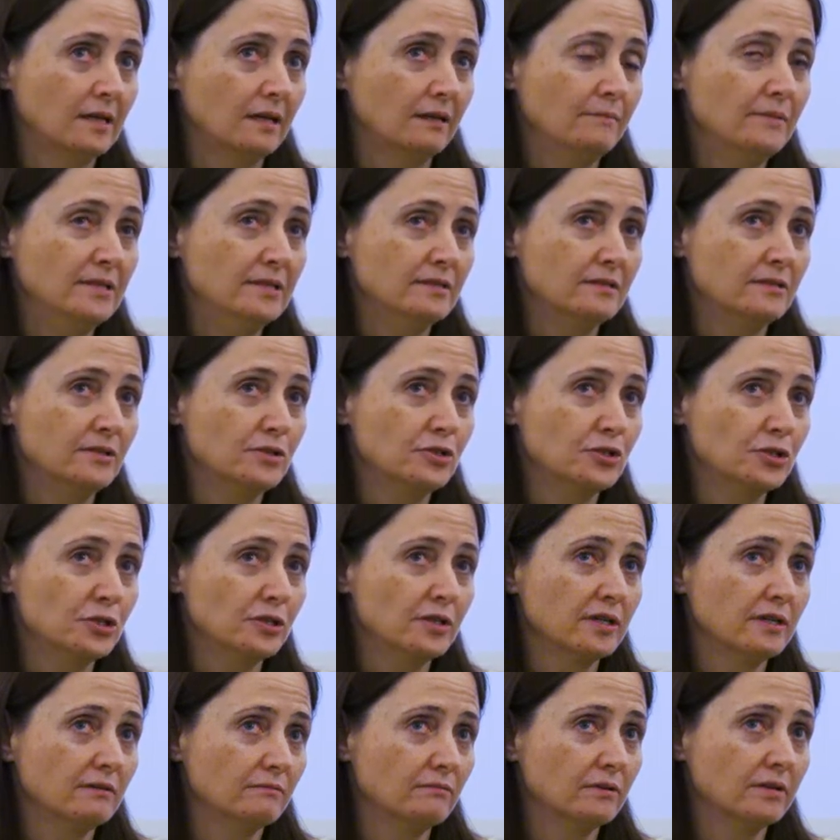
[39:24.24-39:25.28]
I mean,
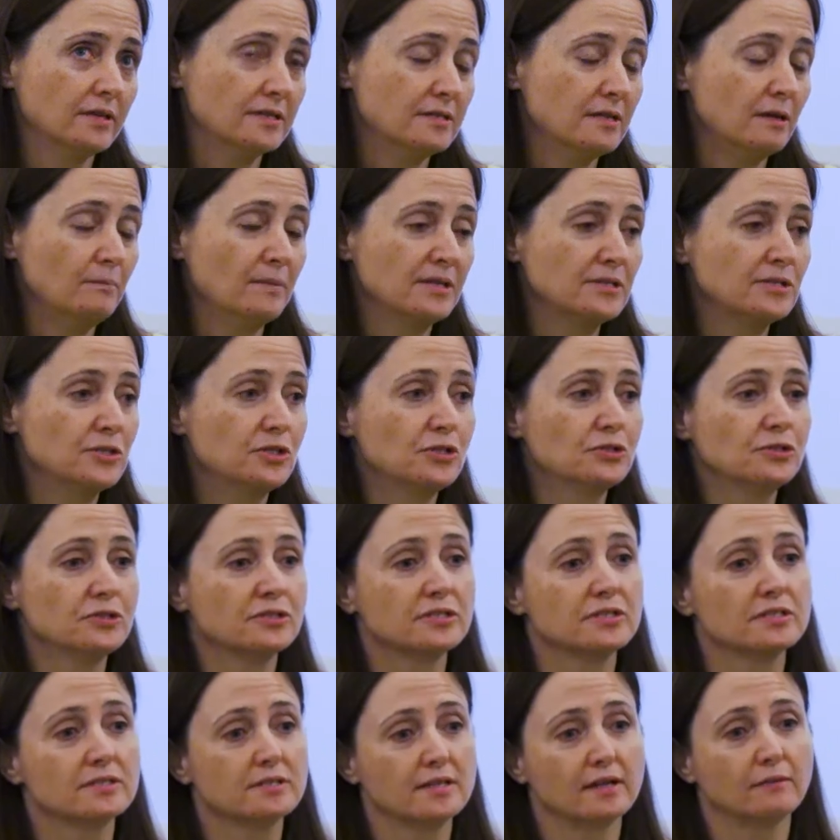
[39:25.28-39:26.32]
usually what I tell my
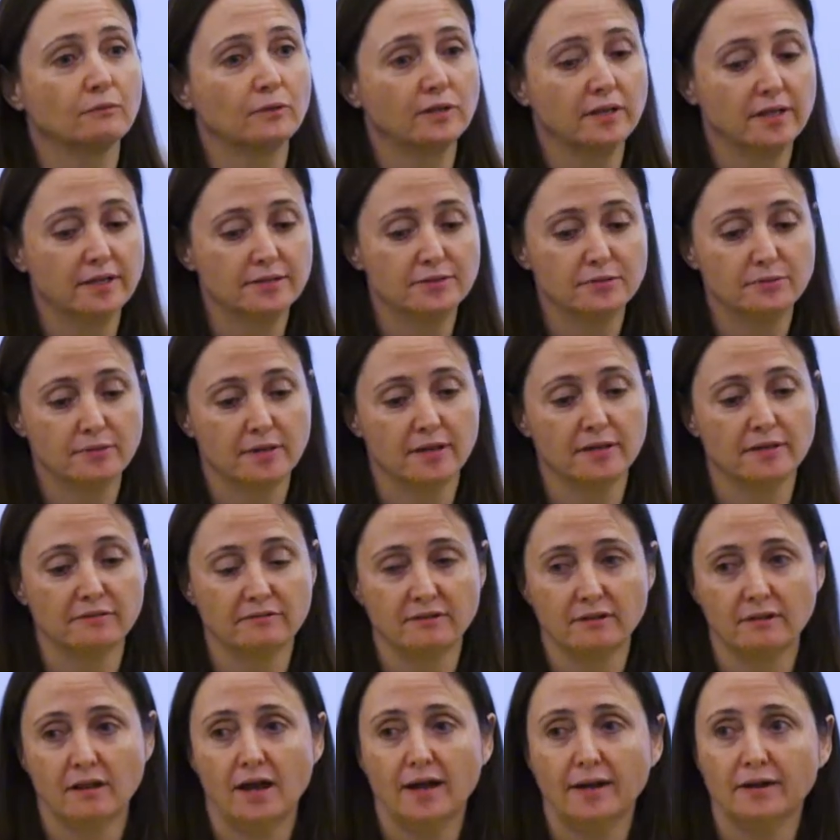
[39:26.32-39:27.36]
students is that when you get to an end of
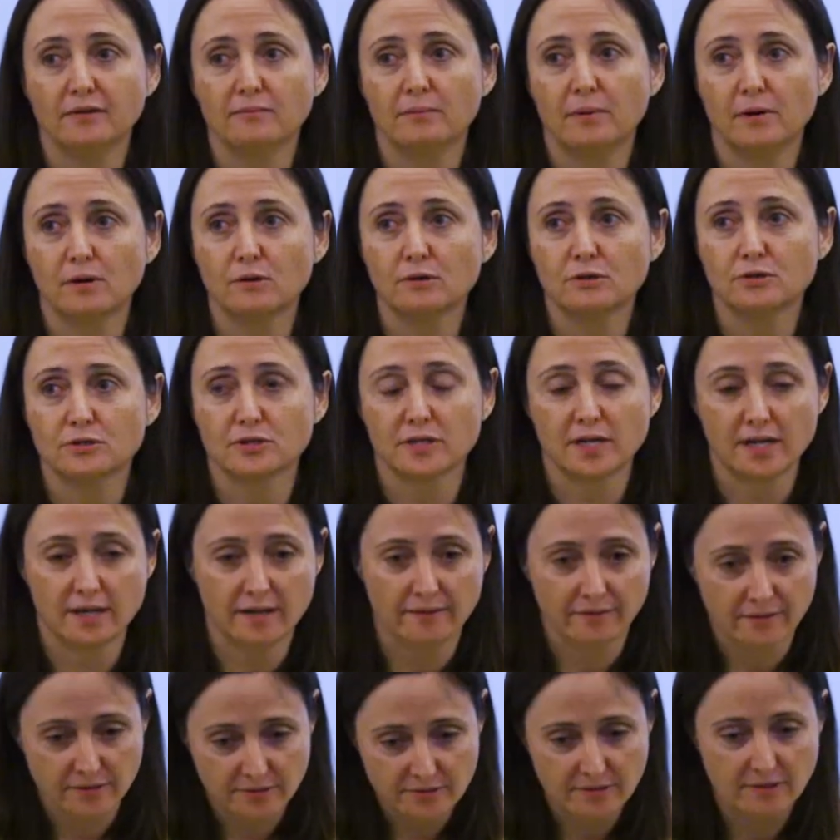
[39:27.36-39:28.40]
a line of poetry
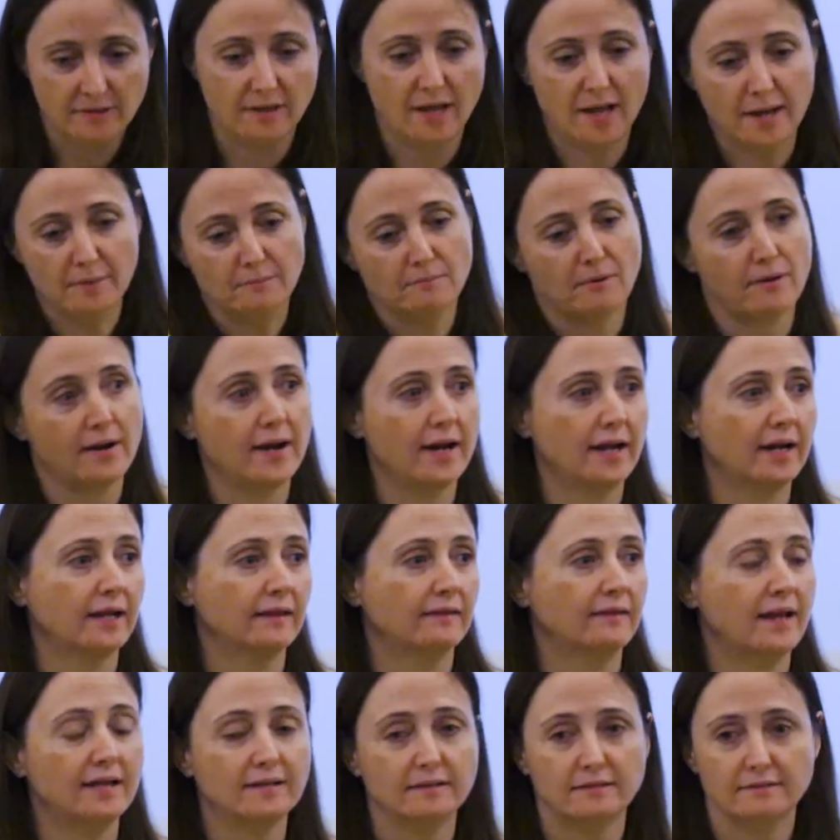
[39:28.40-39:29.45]
and there's a line
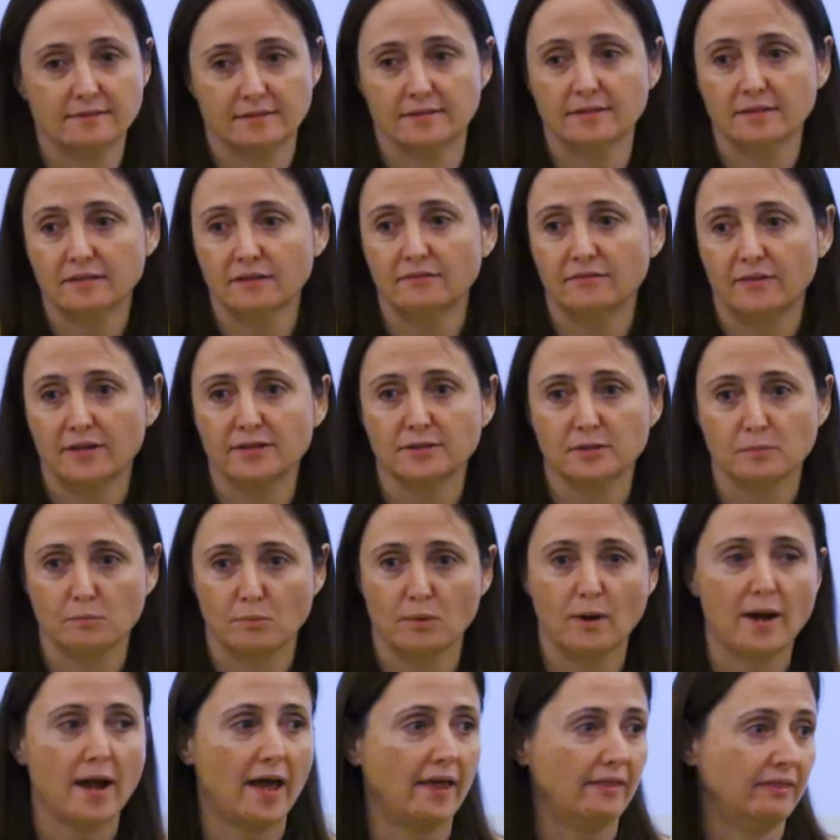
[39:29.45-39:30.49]
break, that signifies a
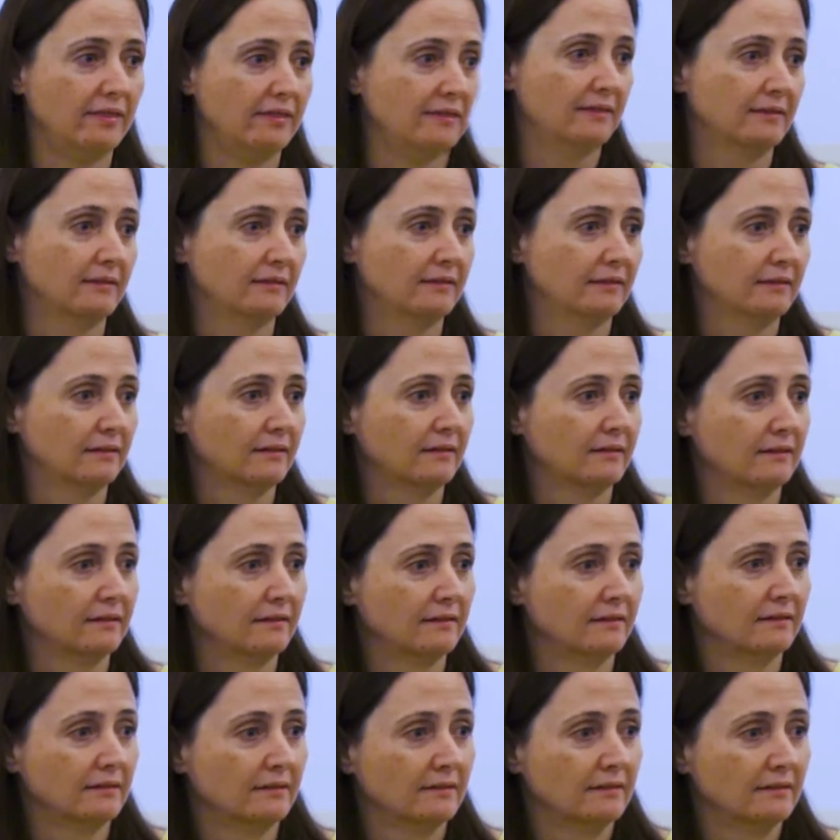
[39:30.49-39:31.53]
breath.
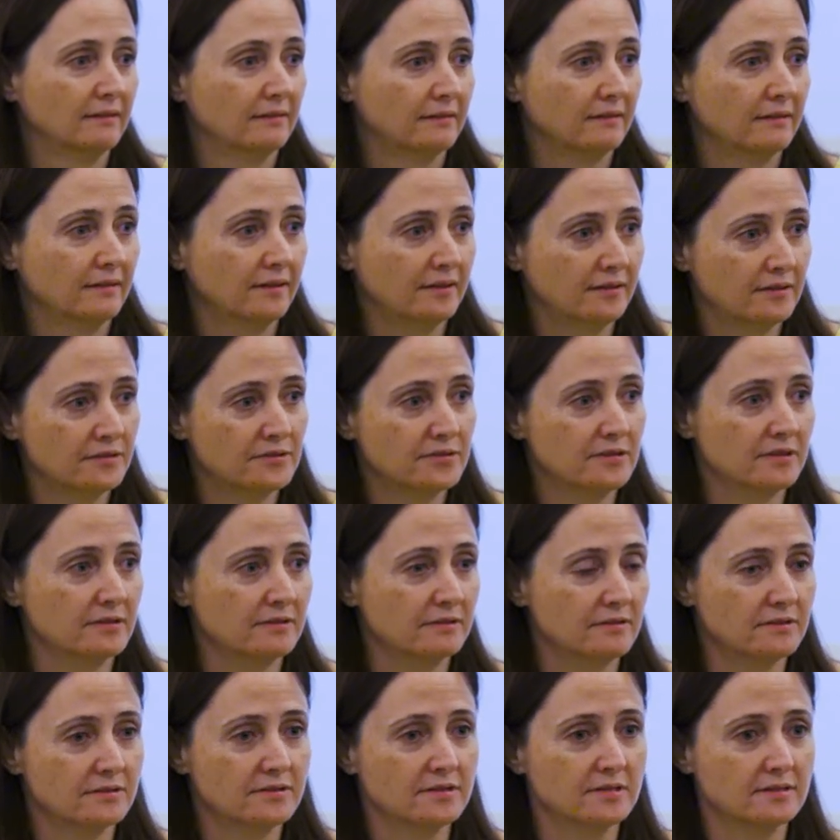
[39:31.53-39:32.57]
Like there's a
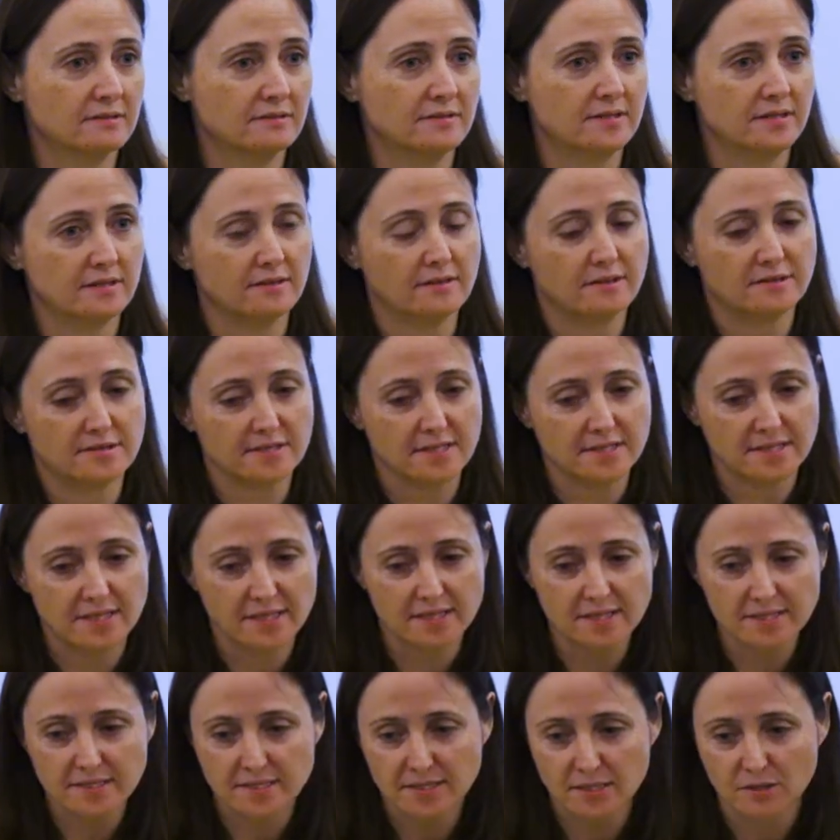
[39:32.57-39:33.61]

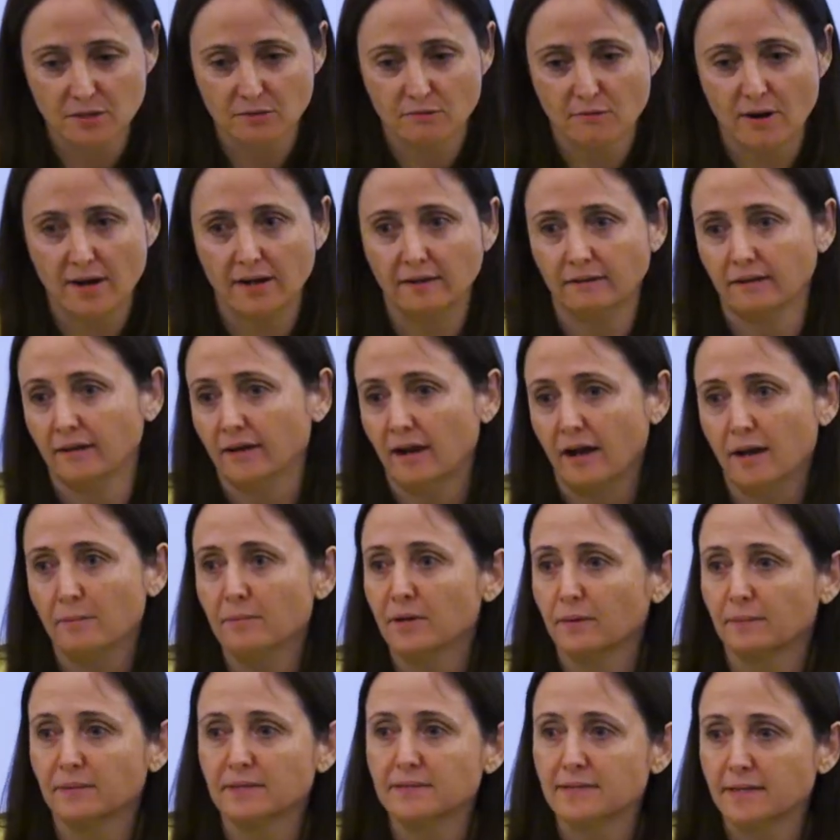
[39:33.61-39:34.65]
tendency to write, like
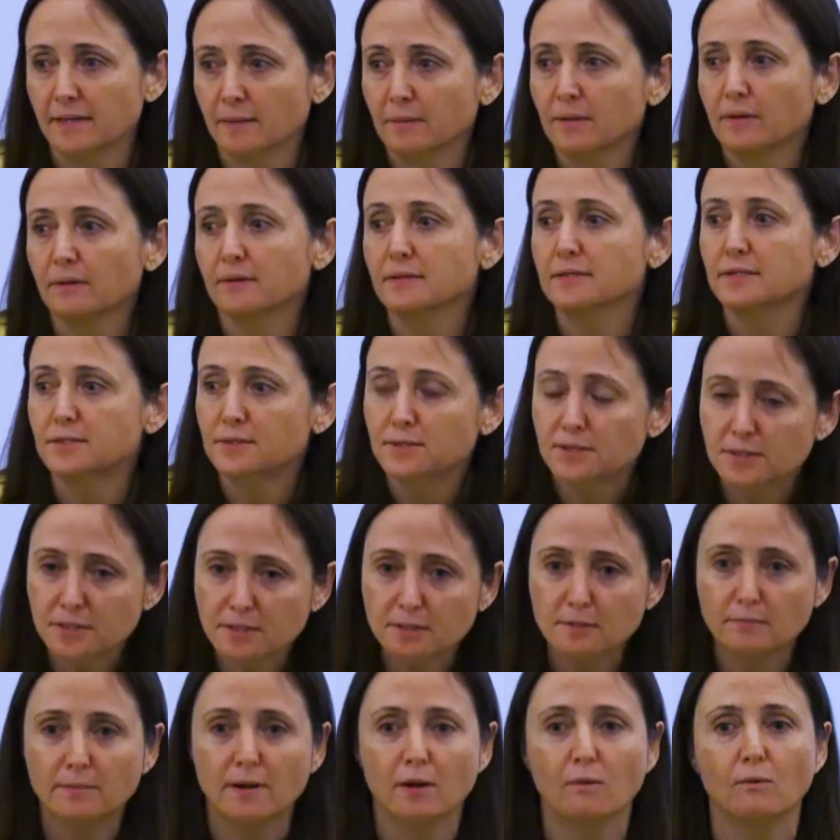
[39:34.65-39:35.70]
iambic pentameter is
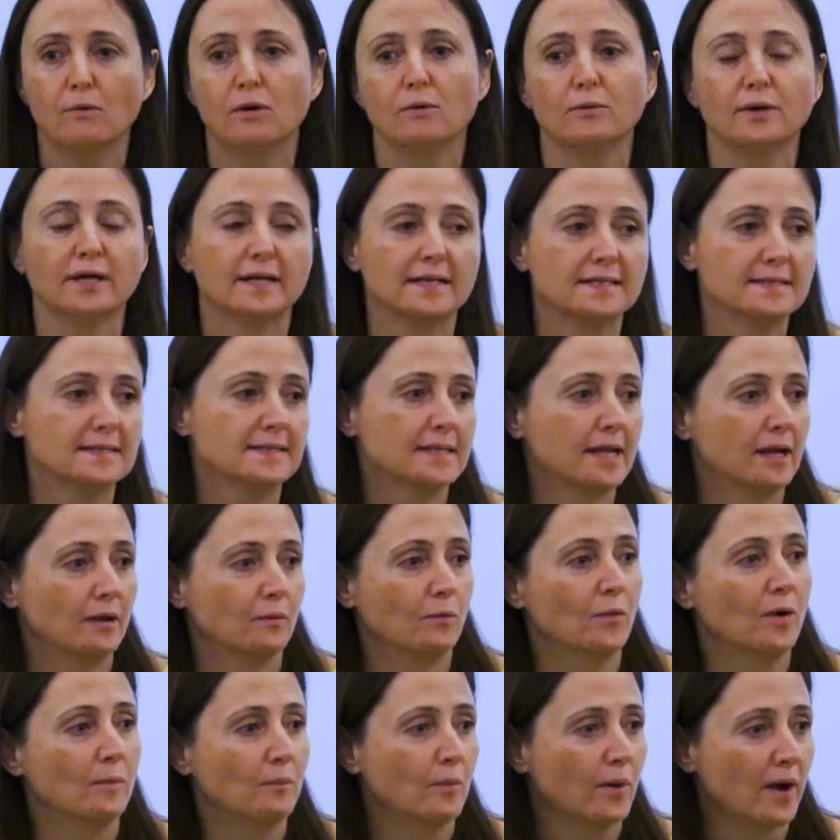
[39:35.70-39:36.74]
just about what we can say
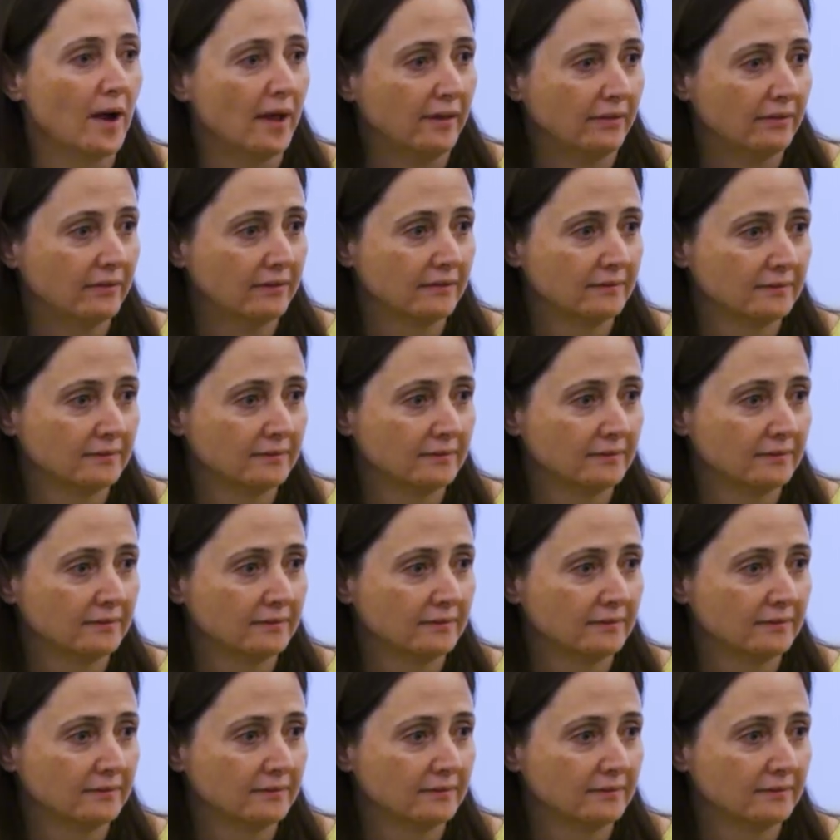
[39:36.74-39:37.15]
in one breath.